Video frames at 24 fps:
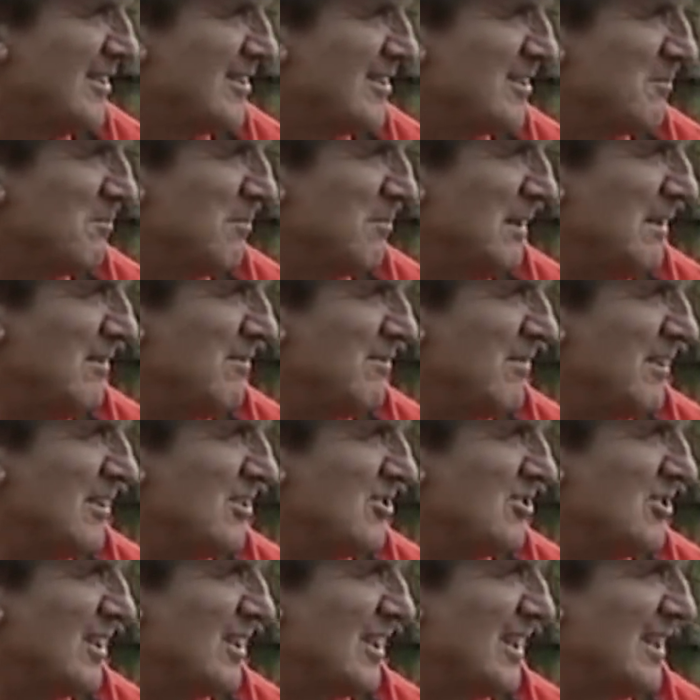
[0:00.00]
It's a big
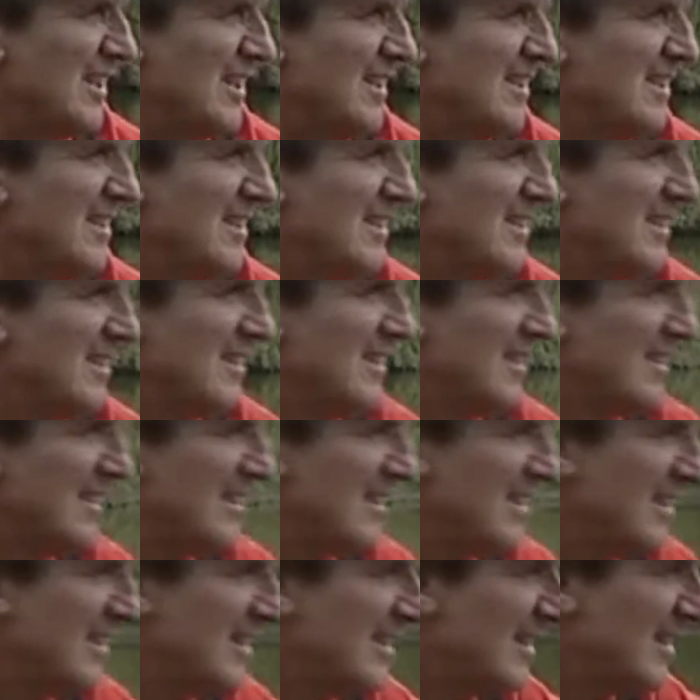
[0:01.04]
fish there.
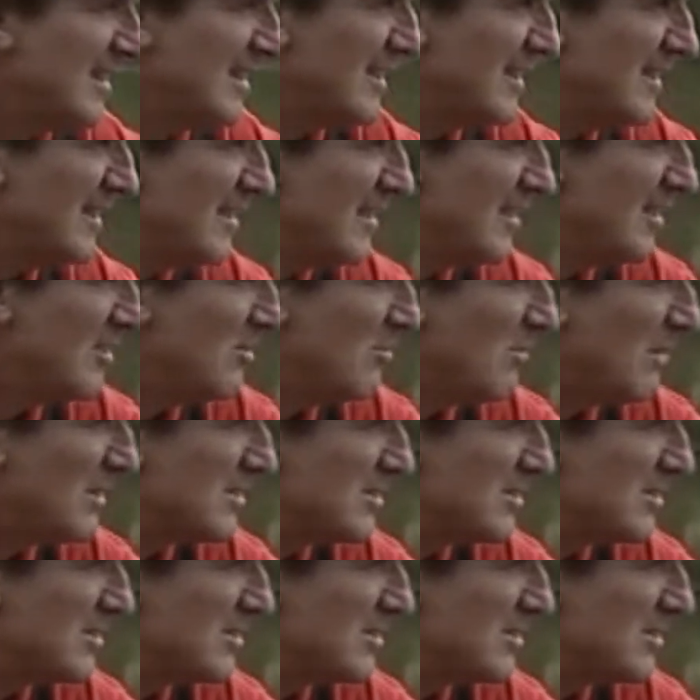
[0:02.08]
Little